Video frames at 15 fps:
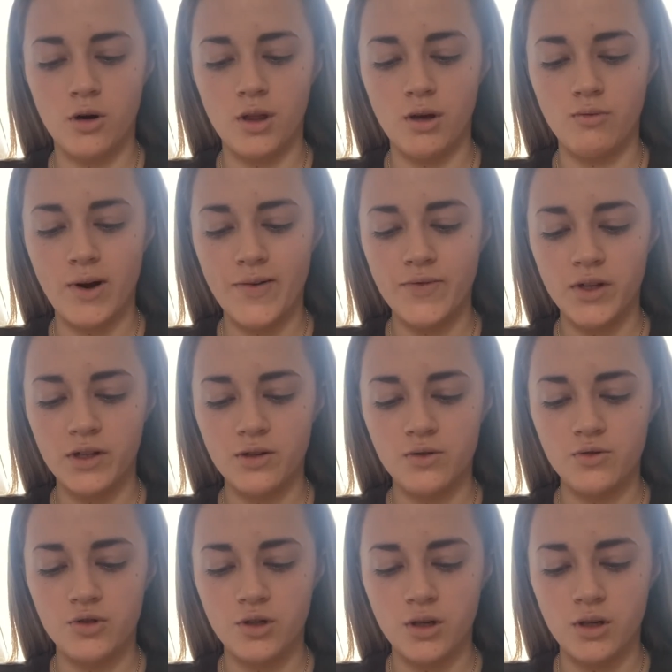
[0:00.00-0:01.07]
the
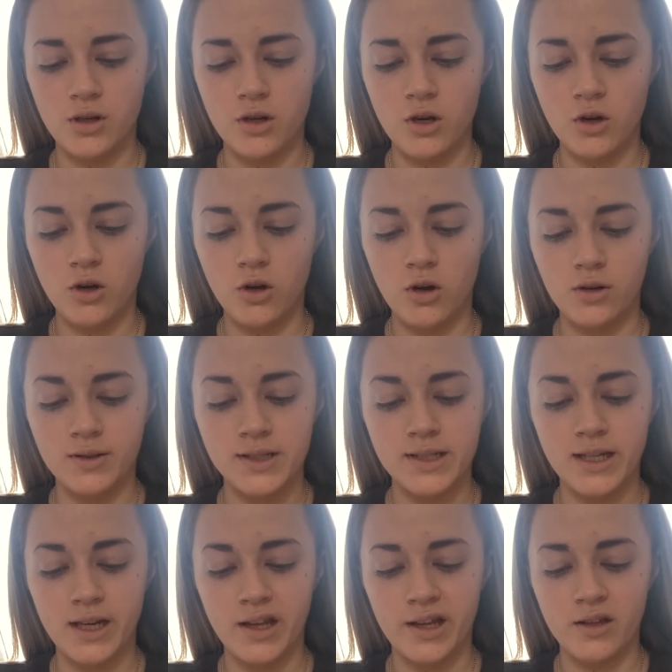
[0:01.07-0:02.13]
Revolution
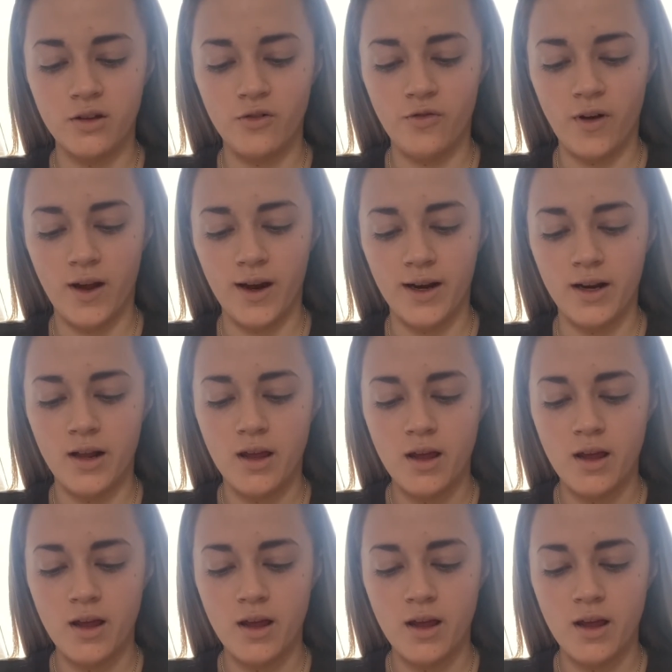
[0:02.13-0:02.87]
Conceal and Define